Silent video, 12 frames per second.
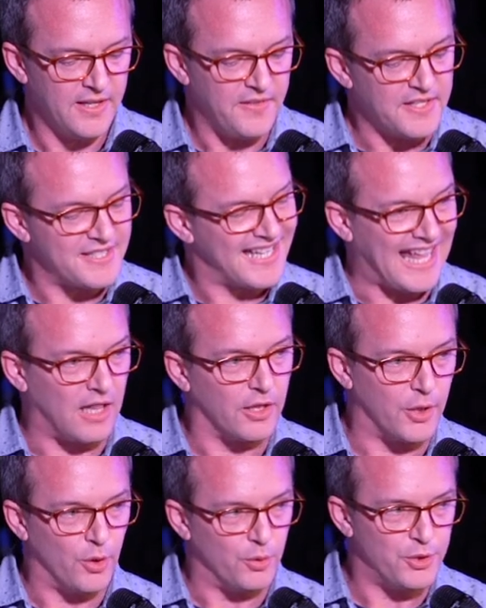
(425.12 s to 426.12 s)
This
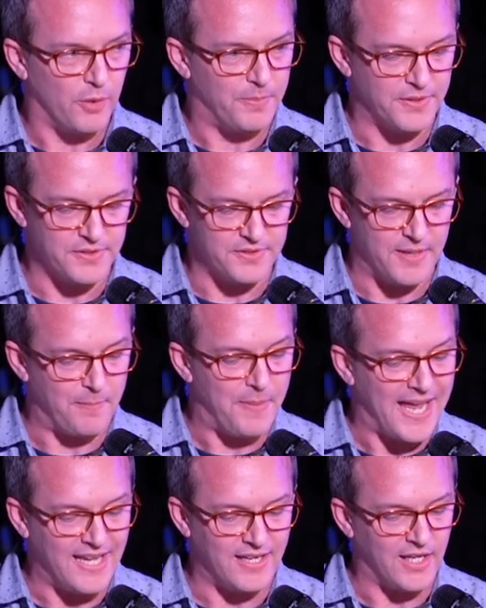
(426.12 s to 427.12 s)
algo shopper's
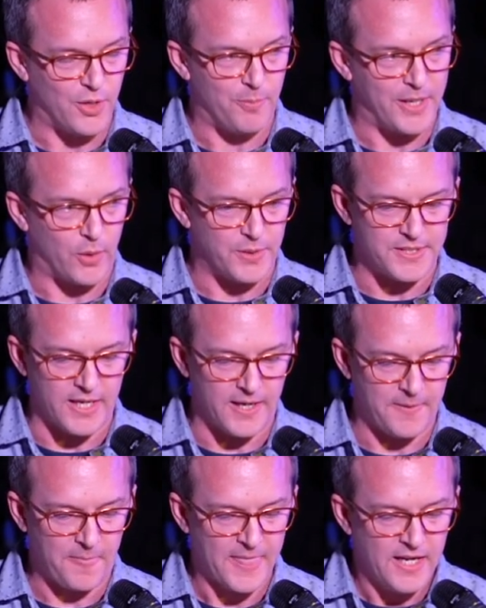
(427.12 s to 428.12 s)
impending
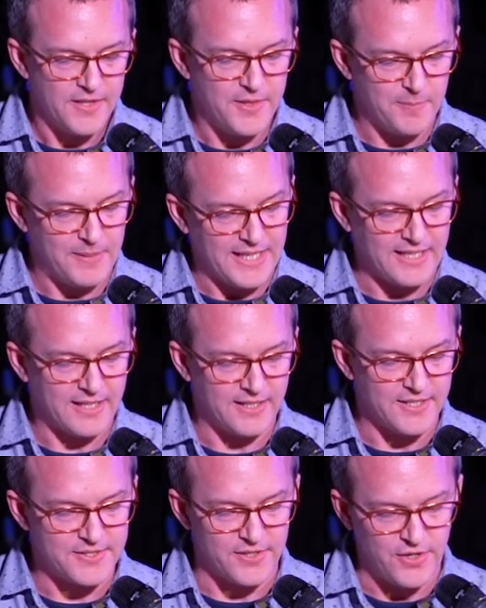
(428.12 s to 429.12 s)
ubiquity, the
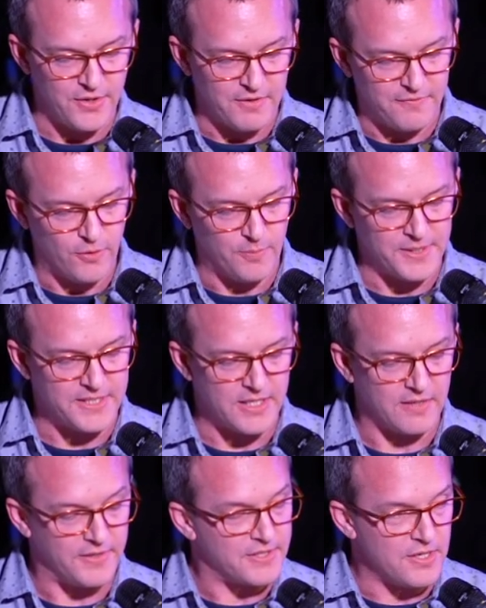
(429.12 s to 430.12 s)
bleakness and
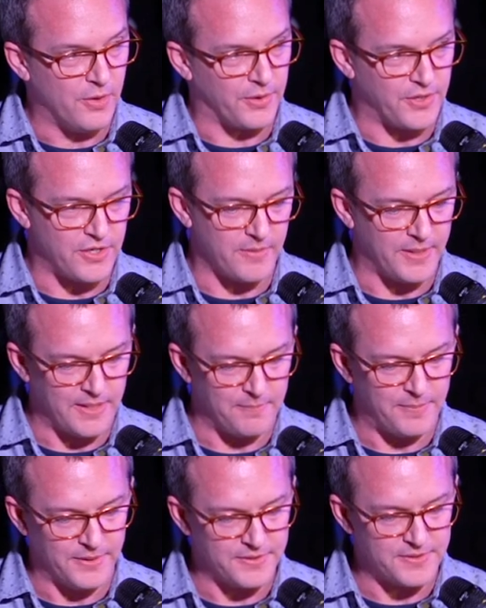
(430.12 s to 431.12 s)
uniformity of its non-human
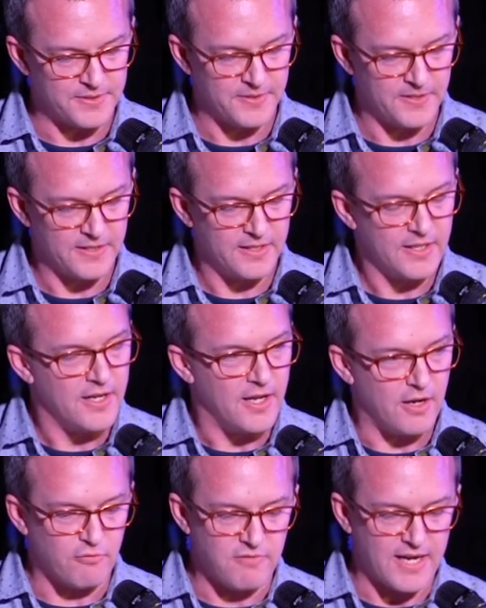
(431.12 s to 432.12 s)
inputs,
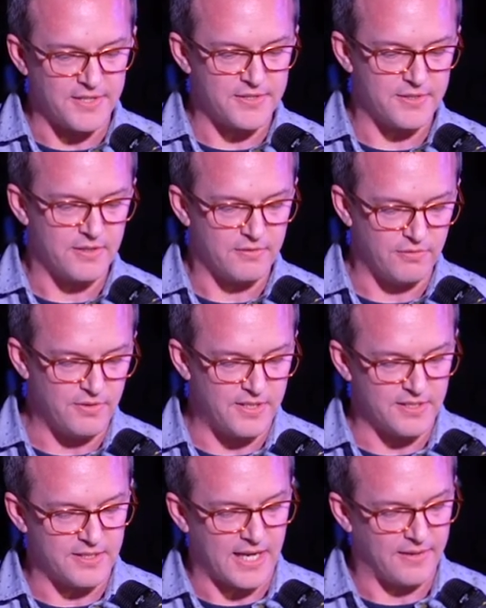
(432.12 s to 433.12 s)
a race through
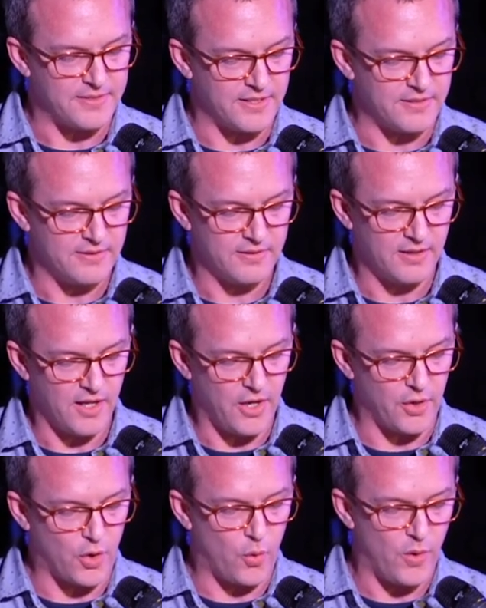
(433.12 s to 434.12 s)
discounted
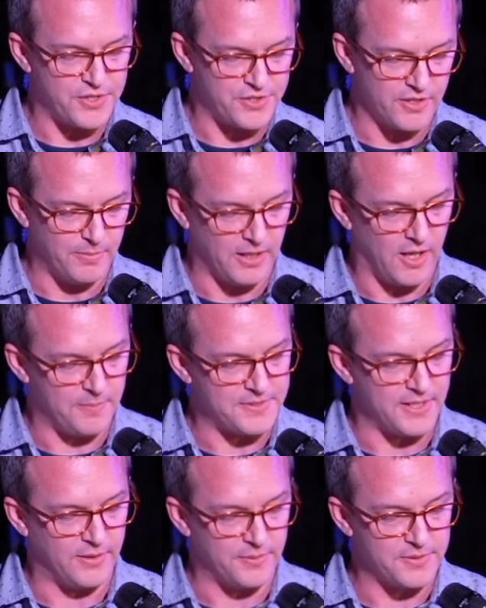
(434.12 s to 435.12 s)
and questionable
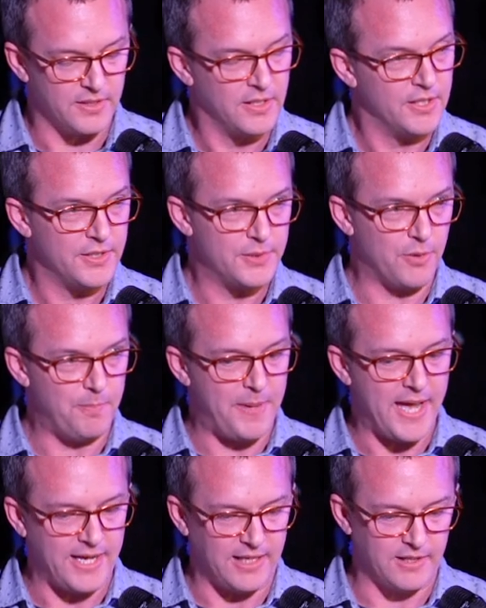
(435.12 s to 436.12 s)
upsells to a
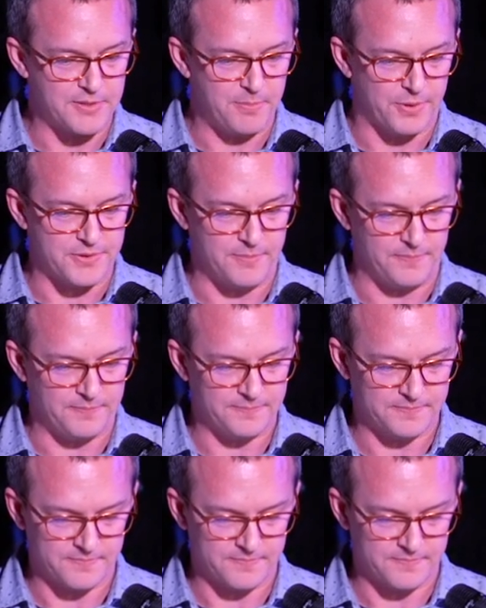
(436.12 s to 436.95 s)
penniless bottom.